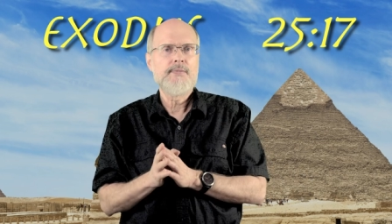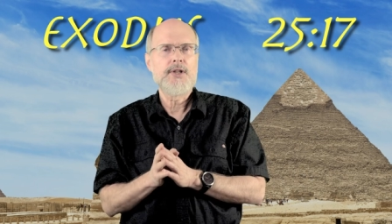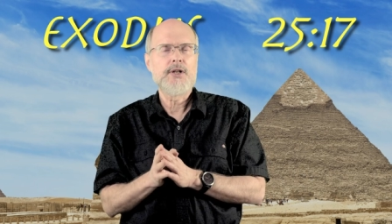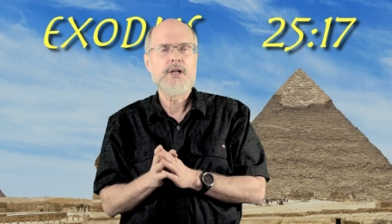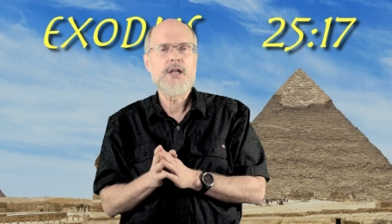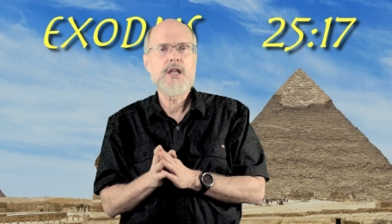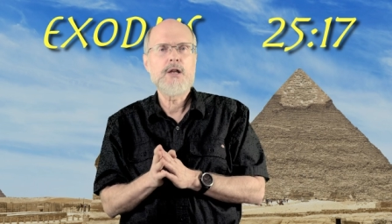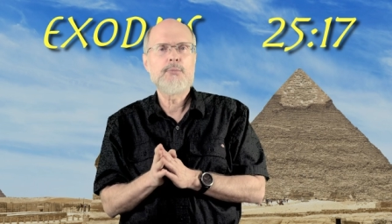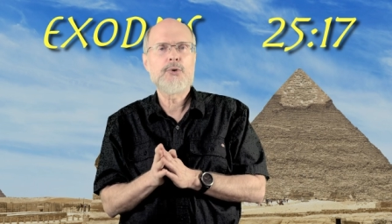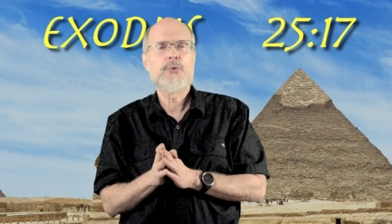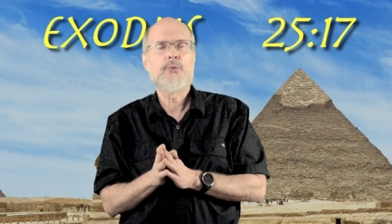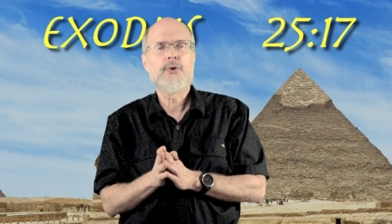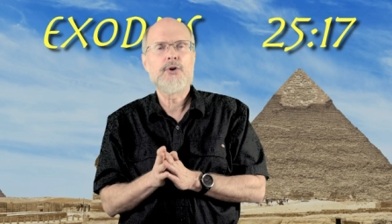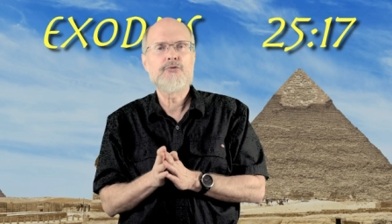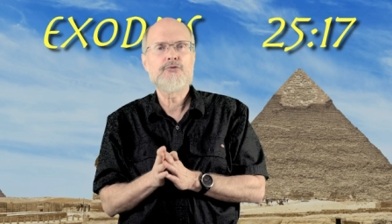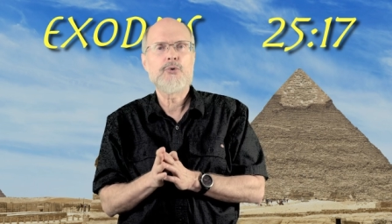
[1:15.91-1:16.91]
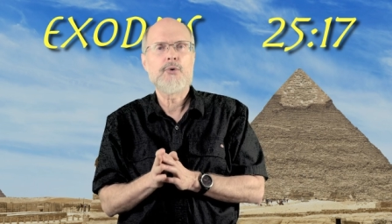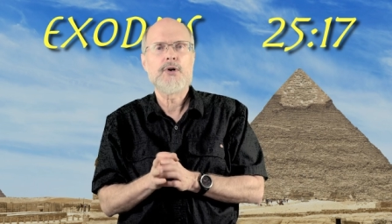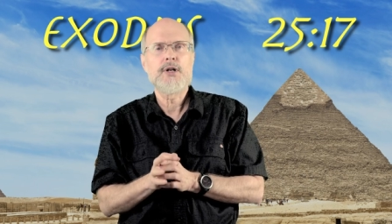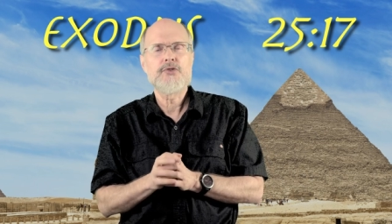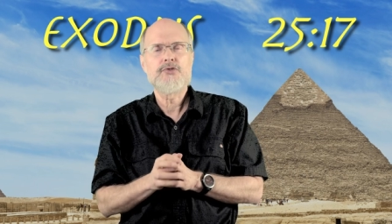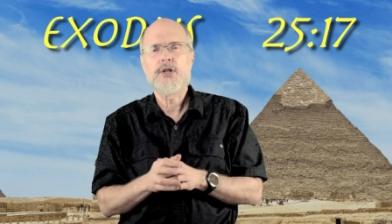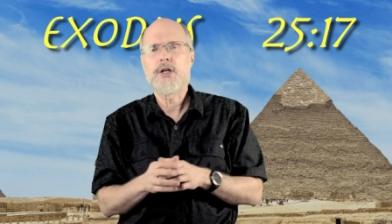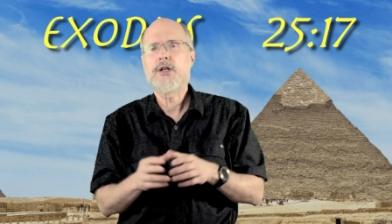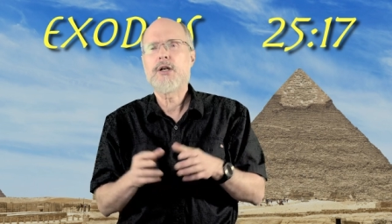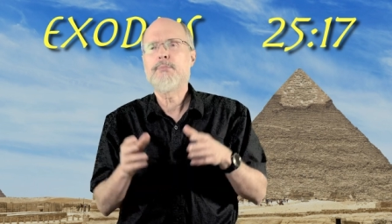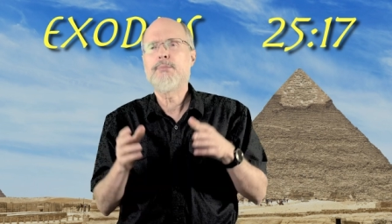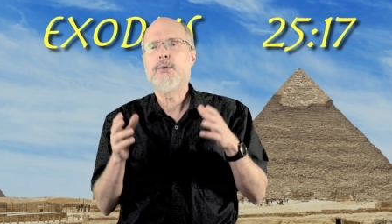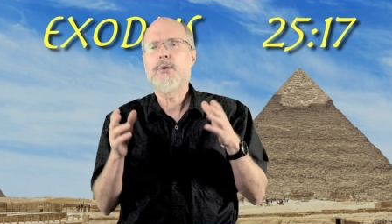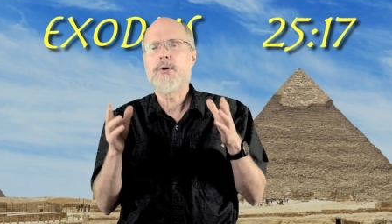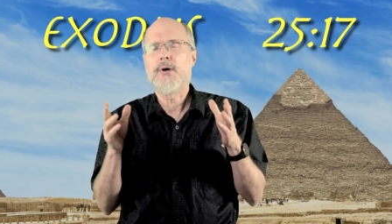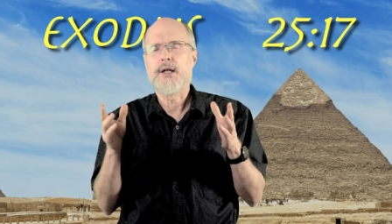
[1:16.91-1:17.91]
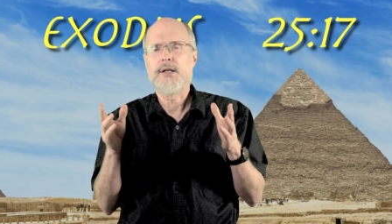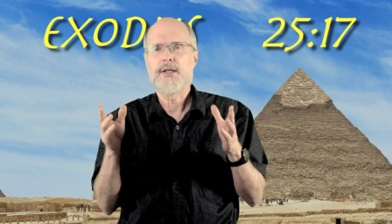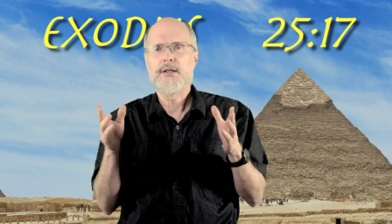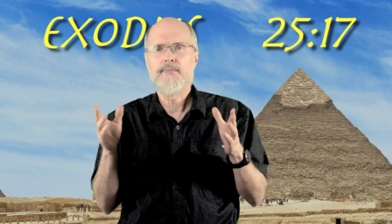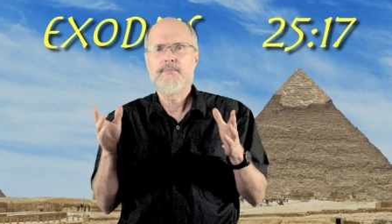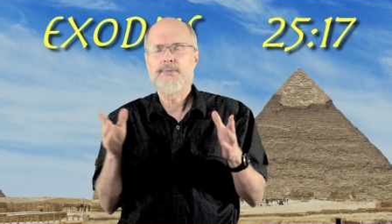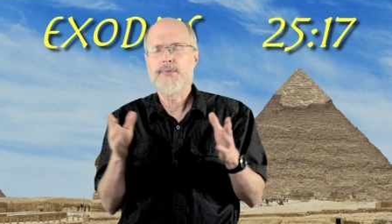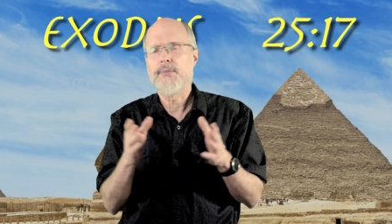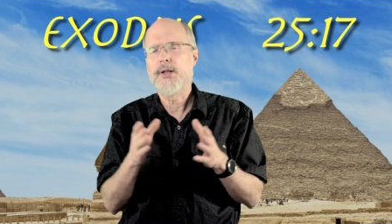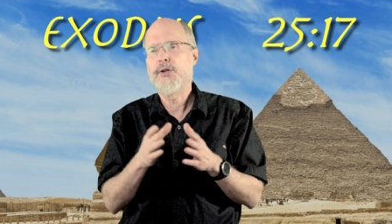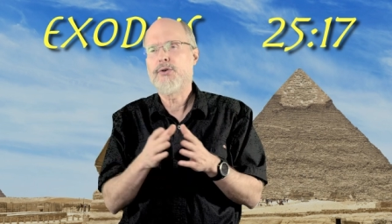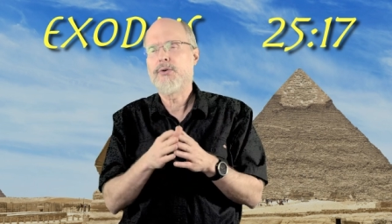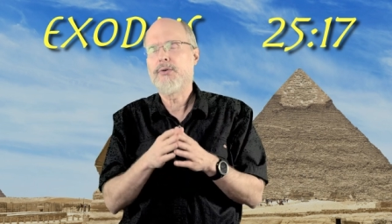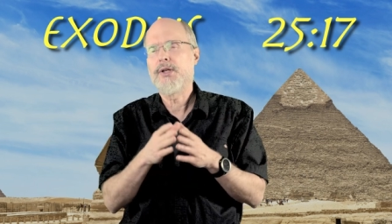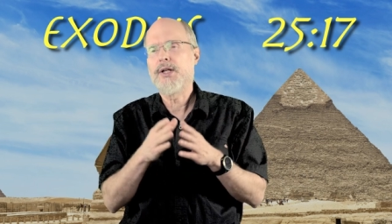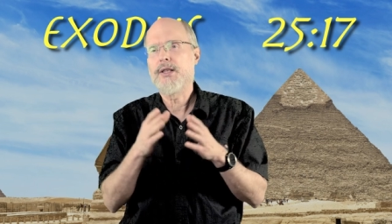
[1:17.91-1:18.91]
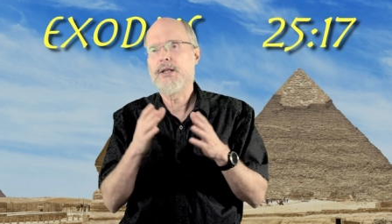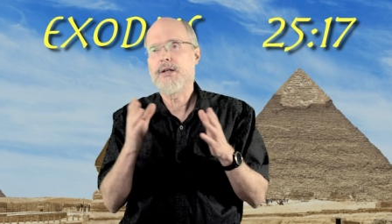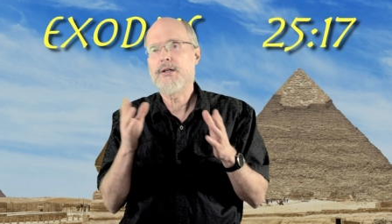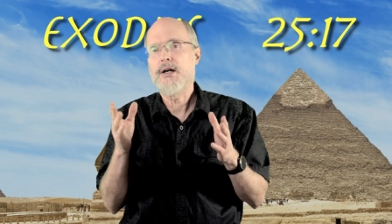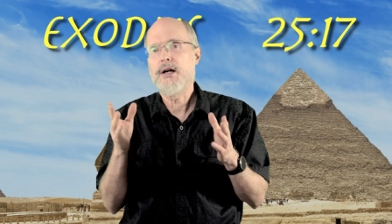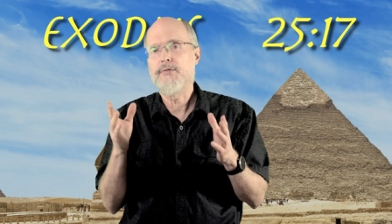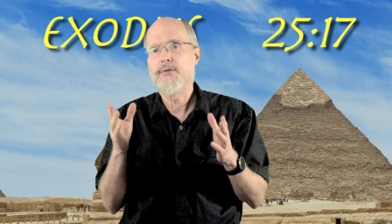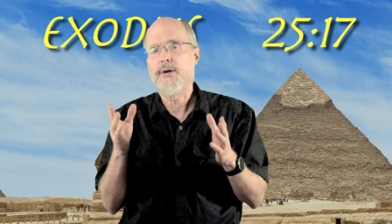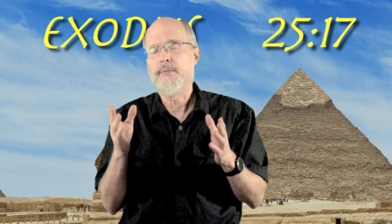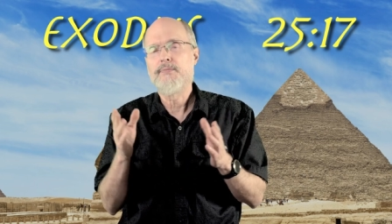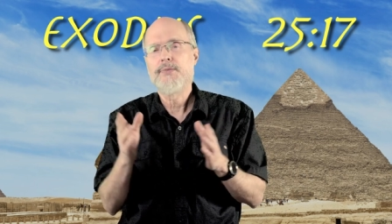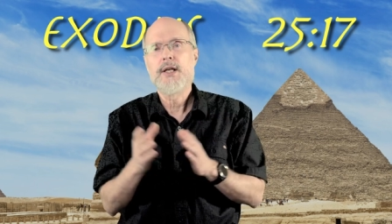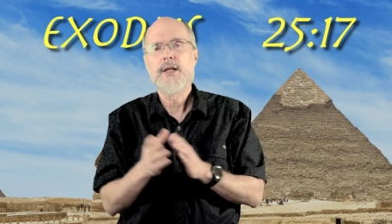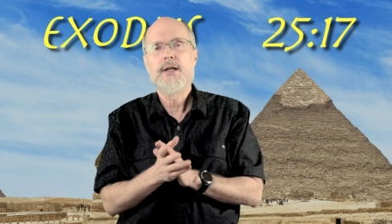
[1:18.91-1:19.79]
The Hebrew word for it is the kapporet, literally the cover.